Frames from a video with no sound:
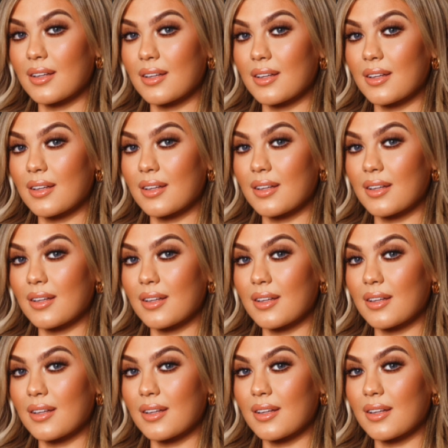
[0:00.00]

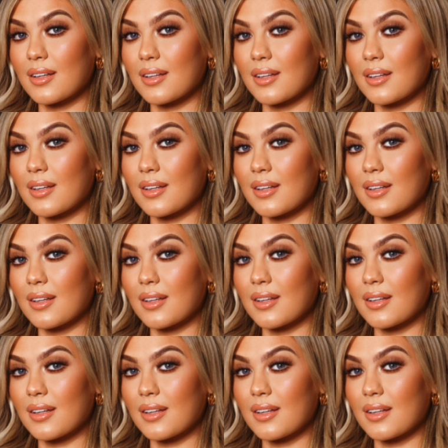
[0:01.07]

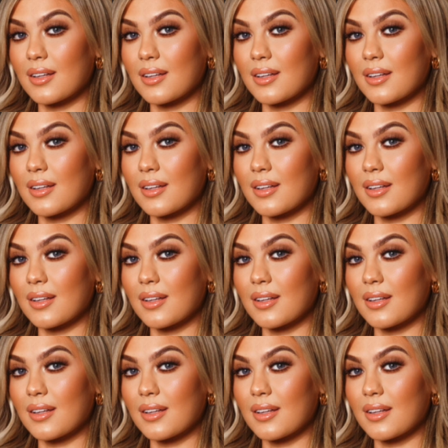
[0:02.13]

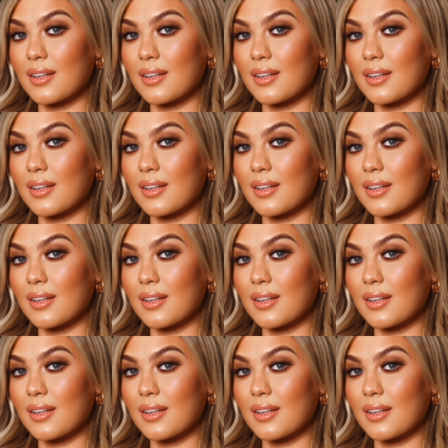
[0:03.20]

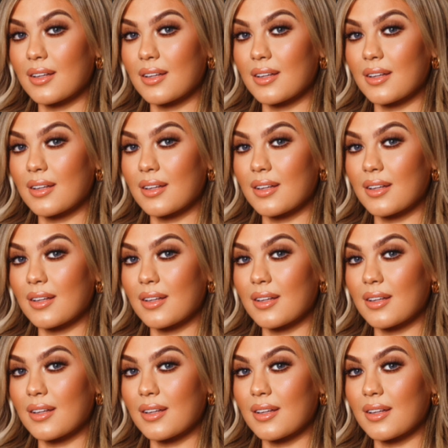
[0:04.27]

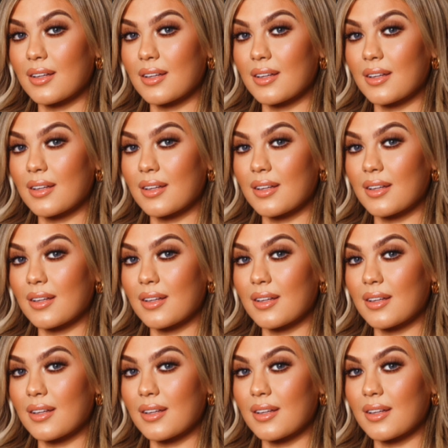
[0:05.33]

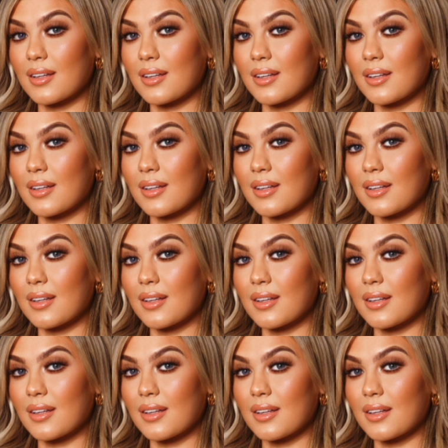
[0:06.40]

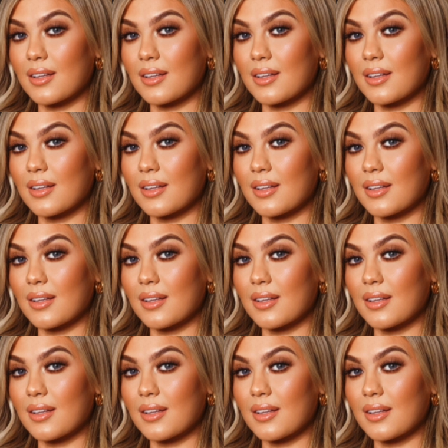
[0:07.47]
(no lip movement)